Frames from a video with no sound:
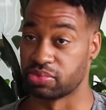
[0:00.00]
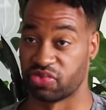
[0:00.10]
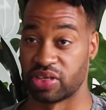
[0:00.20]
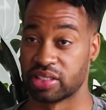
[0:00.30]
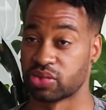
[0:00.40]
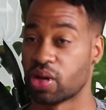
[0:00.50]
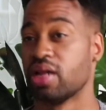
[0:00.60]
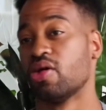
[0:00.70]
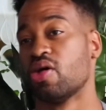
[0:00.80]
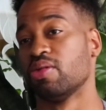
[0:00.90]

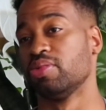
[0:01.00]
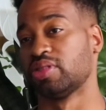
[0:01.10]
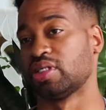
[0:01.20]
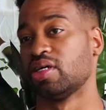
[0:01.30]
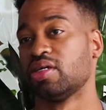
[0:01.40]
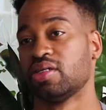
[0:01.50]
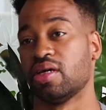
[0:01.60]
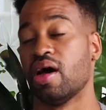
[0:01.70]
Venezuela or Brazil.